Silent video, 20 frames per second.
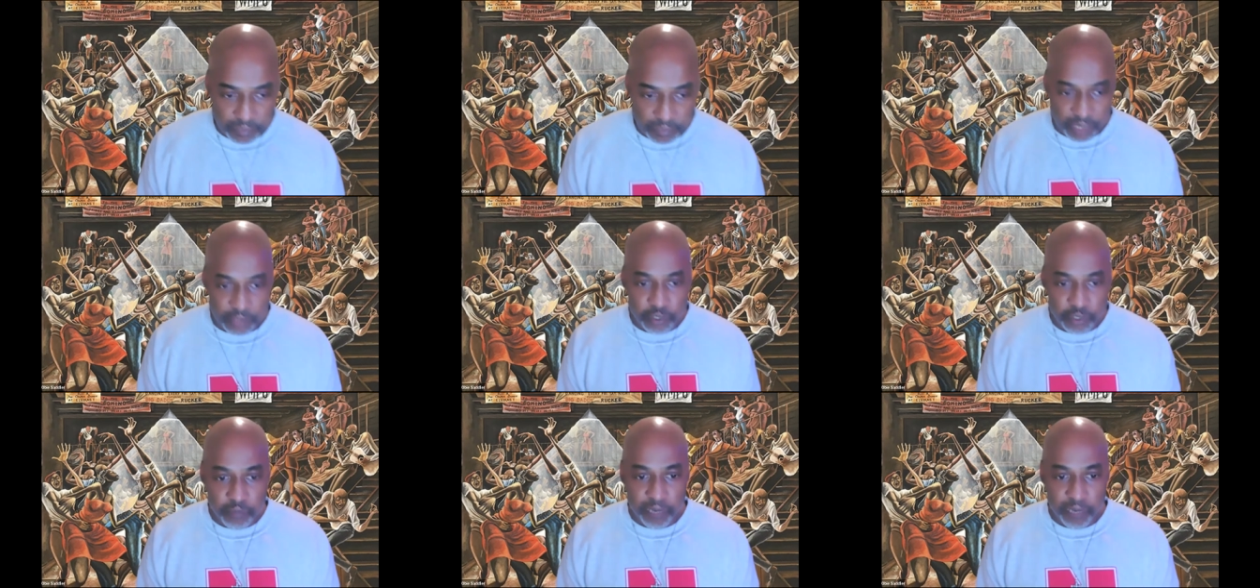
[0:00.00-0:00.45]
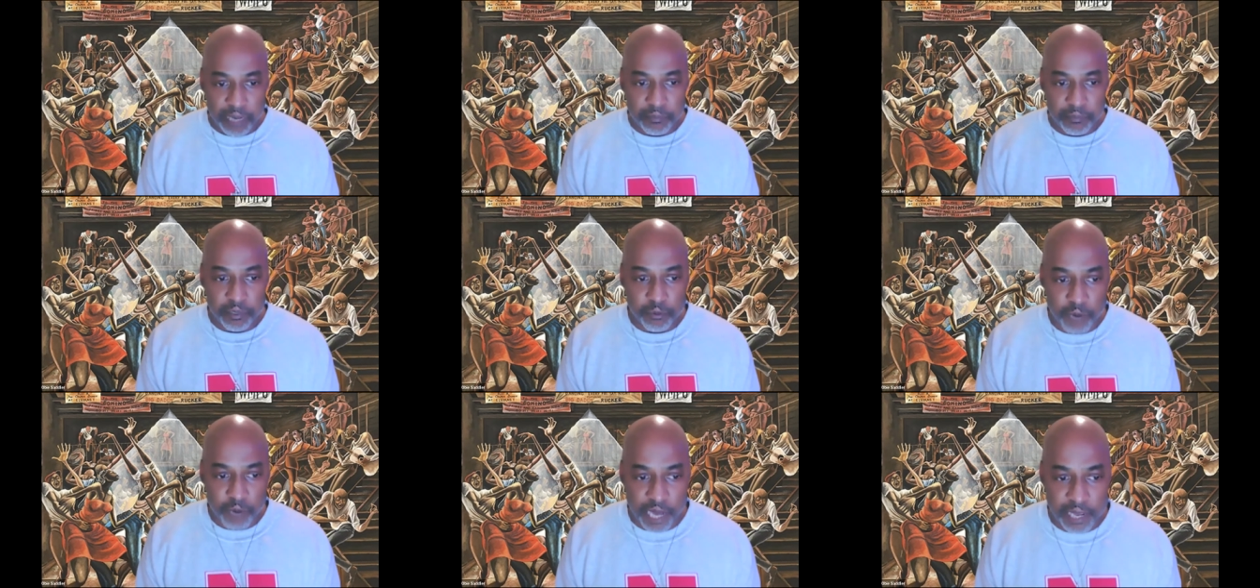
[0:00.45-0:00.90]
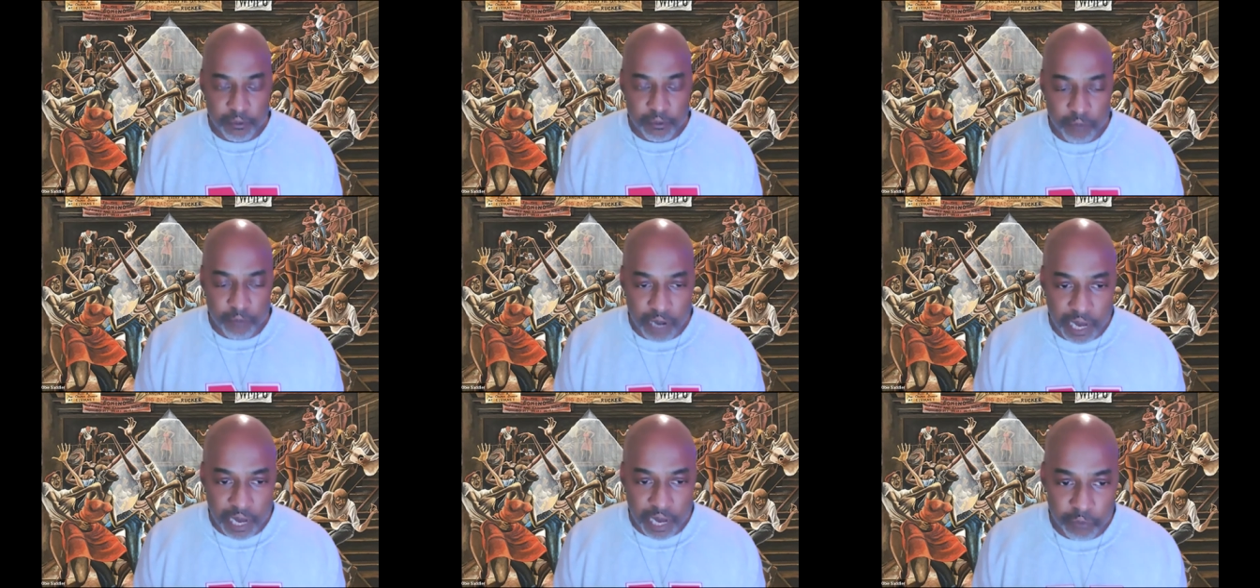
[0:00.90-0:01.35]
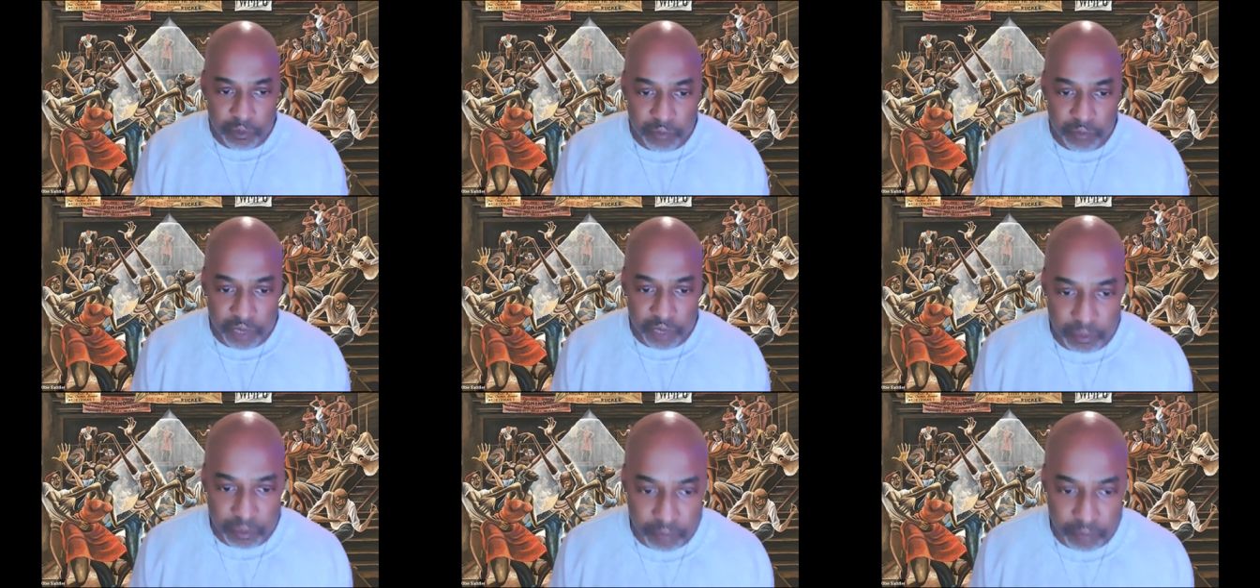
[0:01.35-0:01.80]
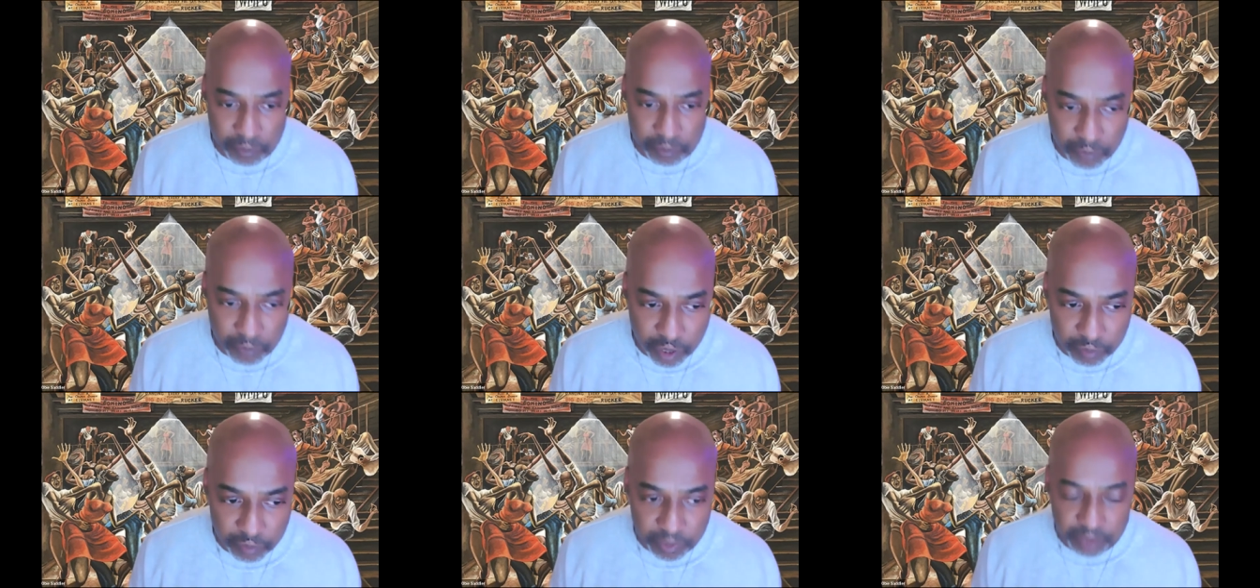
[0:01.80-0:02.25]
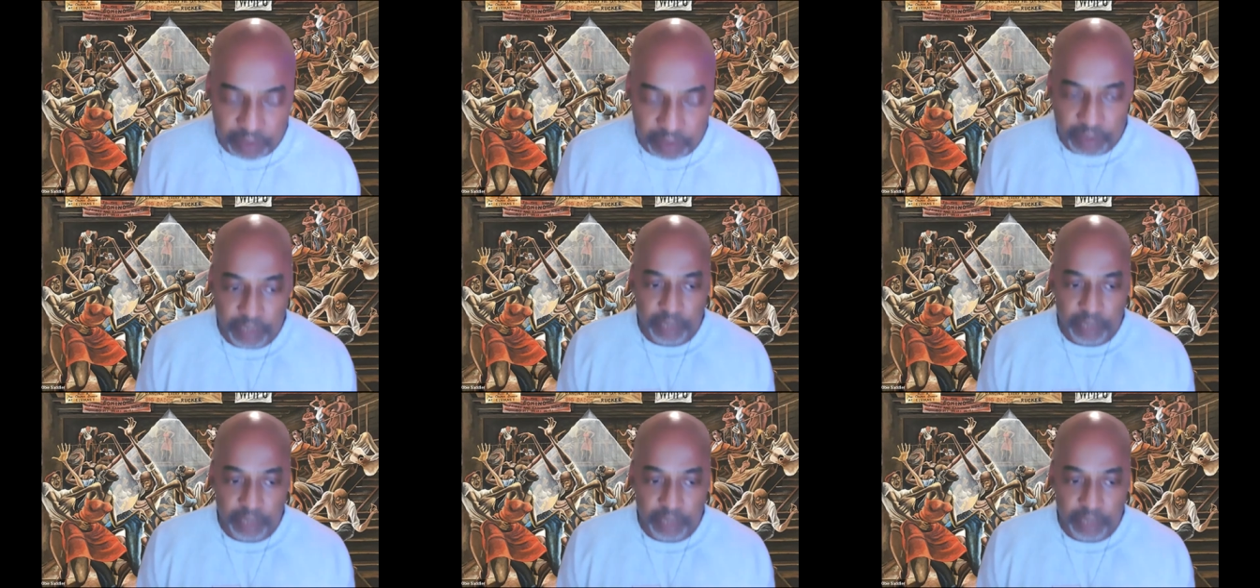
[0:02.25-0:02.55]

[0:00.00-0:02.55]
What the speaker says: you might be right, Ryan. We missed a big moment